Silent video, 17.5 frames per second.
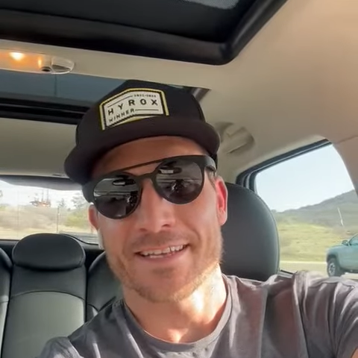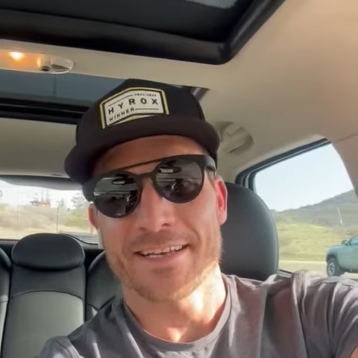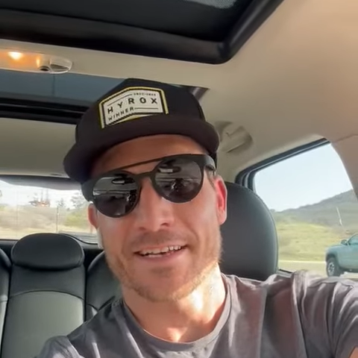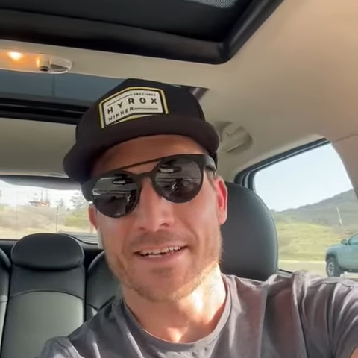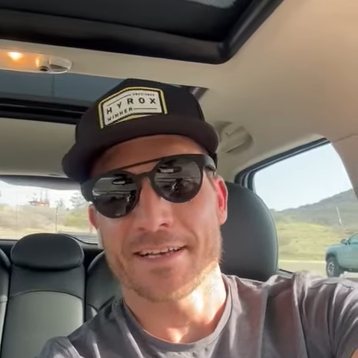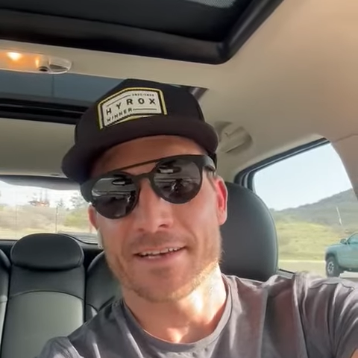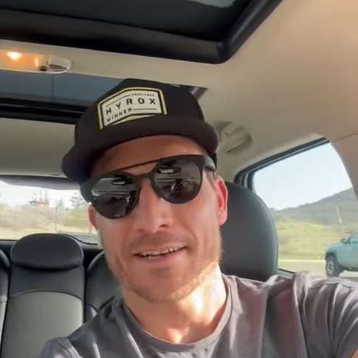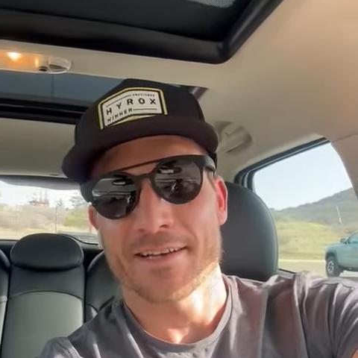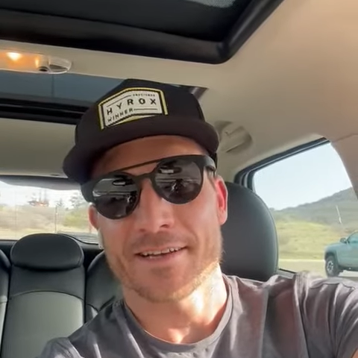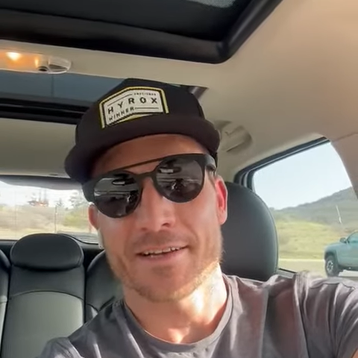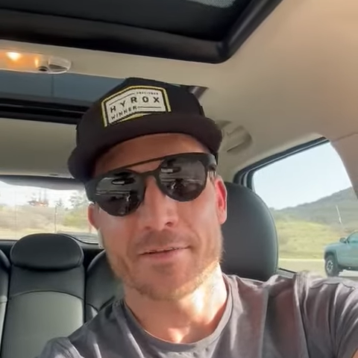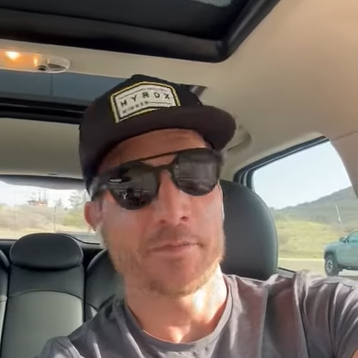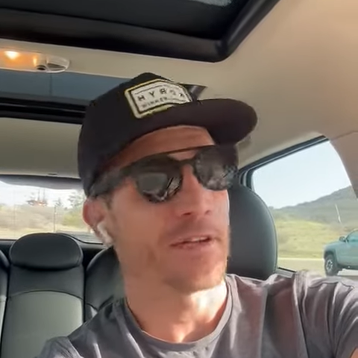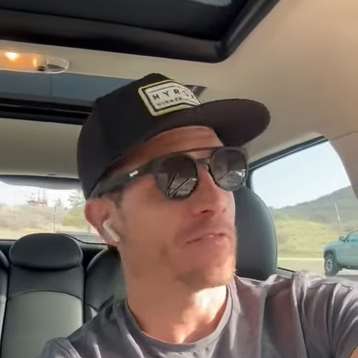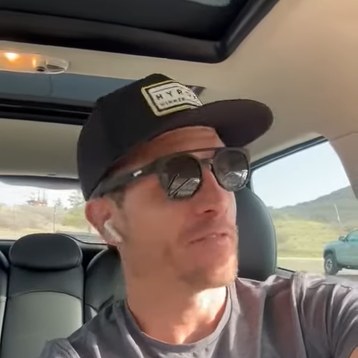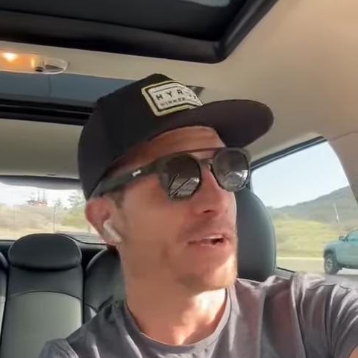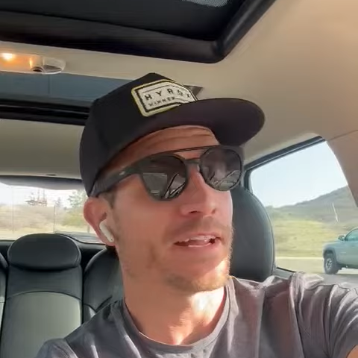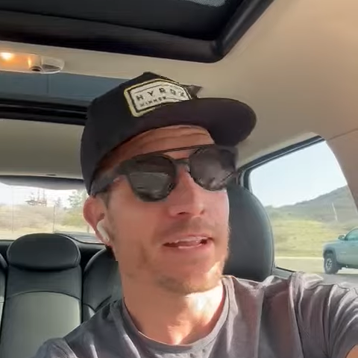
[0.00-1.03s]
I'm
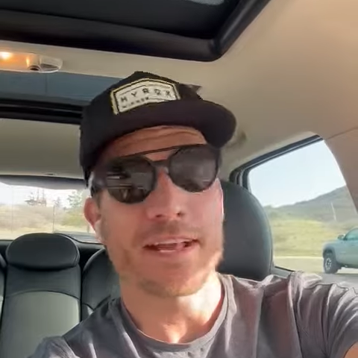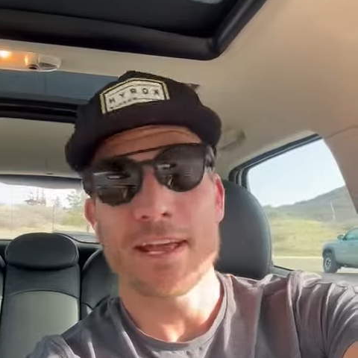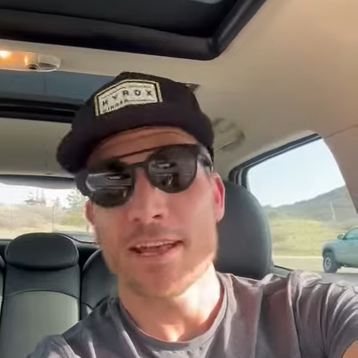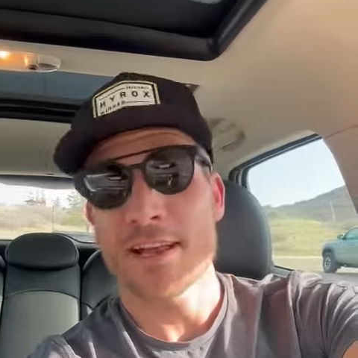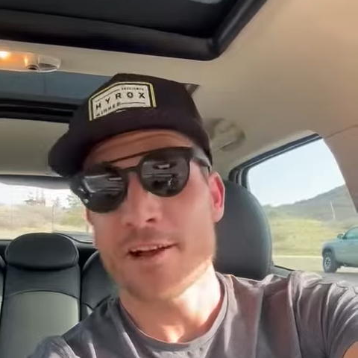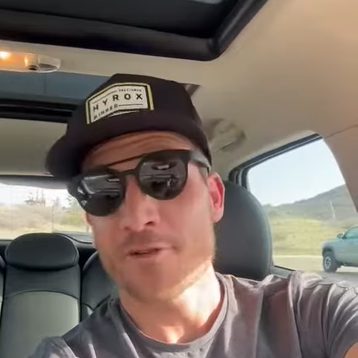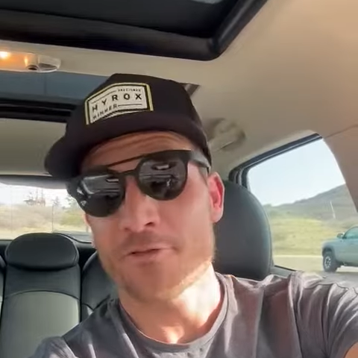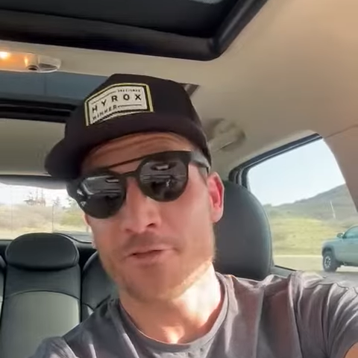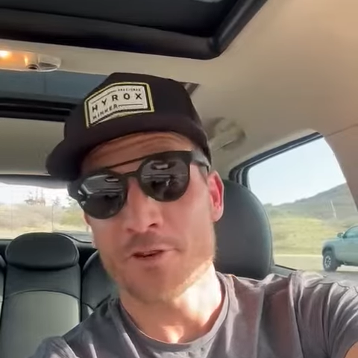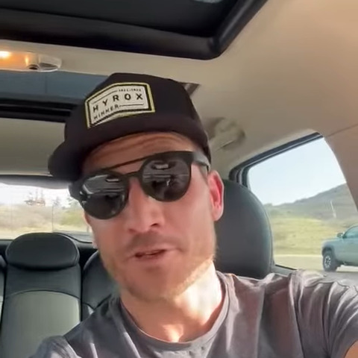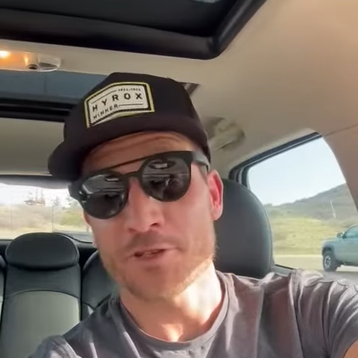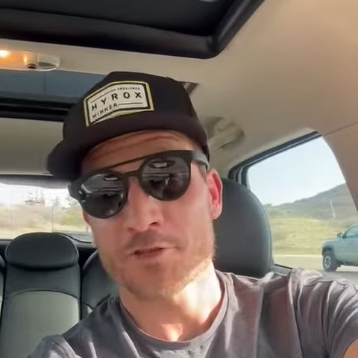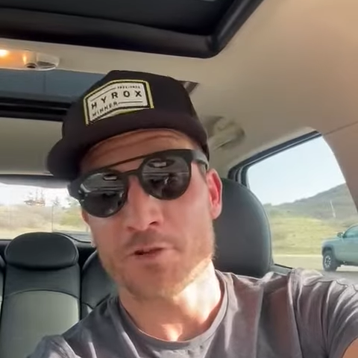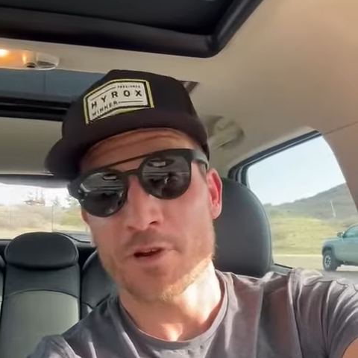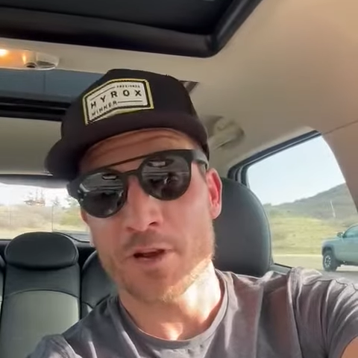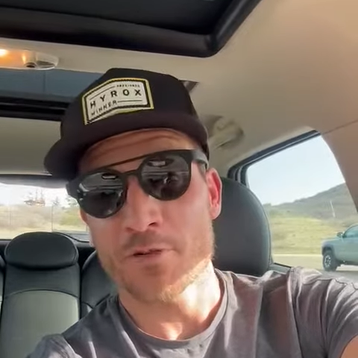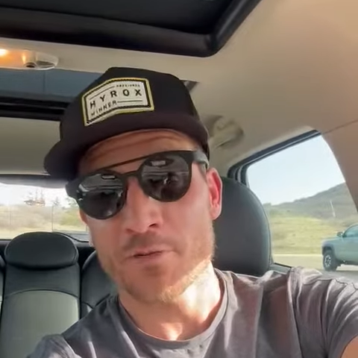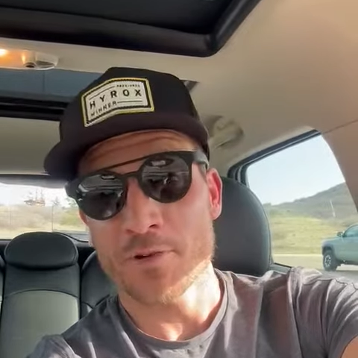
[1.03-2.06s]
getting ready to head out for a
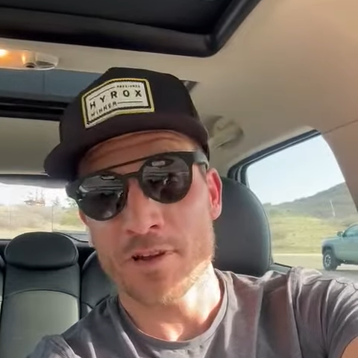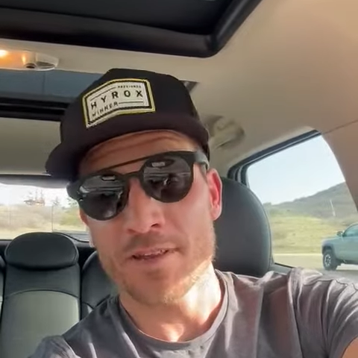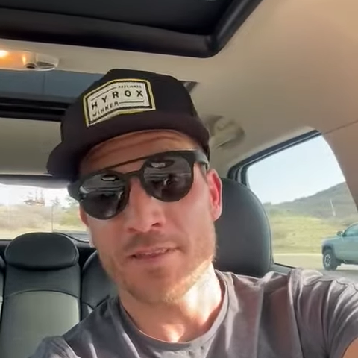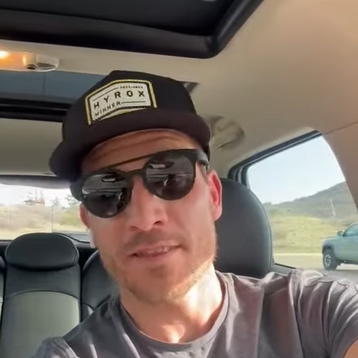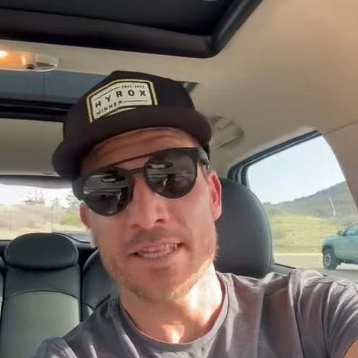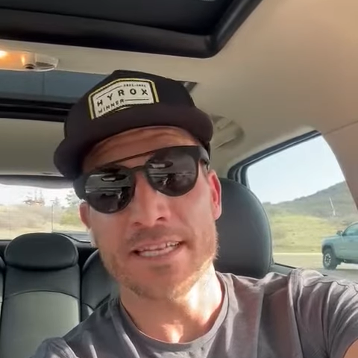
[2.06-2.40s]
trail run